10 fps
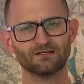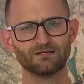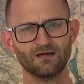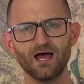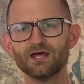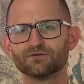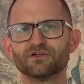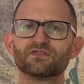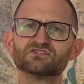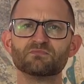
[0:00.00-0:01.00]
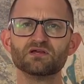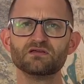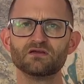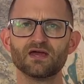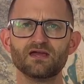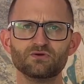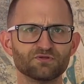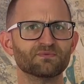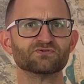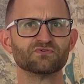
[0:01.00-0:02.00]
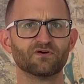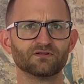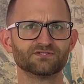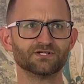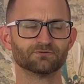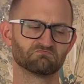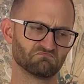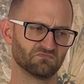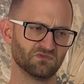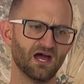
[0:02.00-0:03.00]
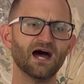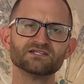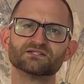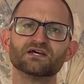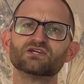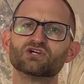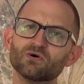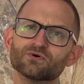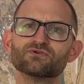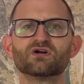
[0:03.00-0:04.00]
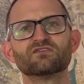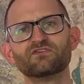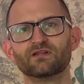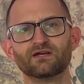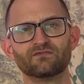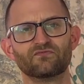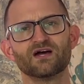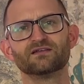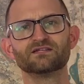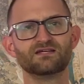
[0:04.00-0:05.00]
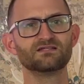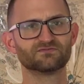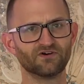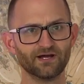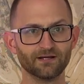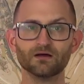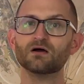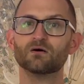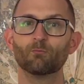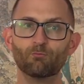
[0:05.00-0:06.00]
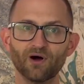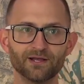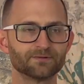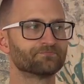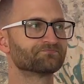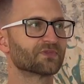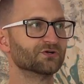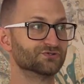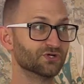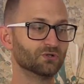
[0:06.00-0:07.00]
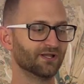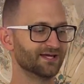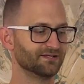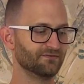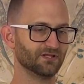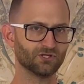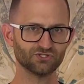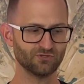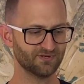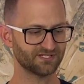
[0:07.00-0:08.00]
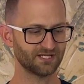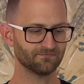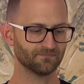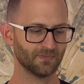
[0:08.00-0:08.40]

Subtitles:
I don't think they should be a youth ministry volunteer. I say, go with your gut feeling. That is fine. But don't they look too busy.